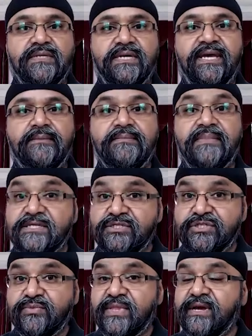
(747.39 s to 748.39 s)
a
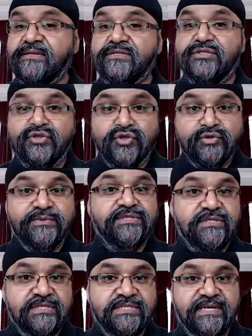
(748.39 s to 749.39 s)
mixture without going too much
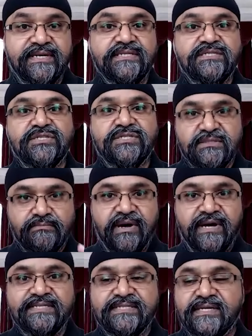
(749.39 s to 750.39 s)
into science, just as
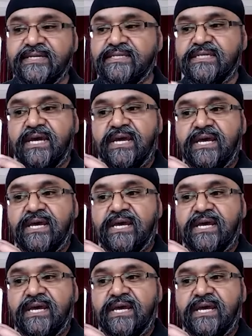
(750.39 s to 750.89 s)
bite size.